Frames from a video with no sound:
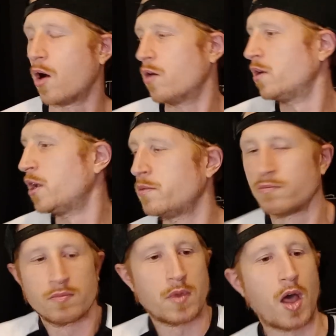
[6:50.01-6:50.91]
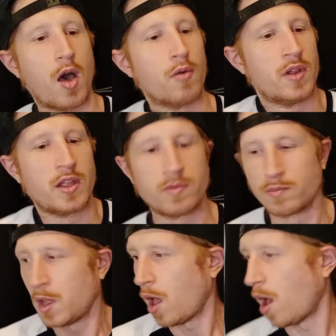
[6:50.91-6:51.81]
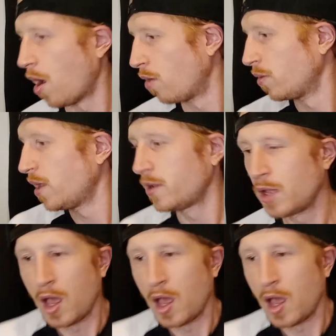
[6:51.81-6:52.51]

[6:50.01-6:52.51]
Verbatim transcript: Only, only, only,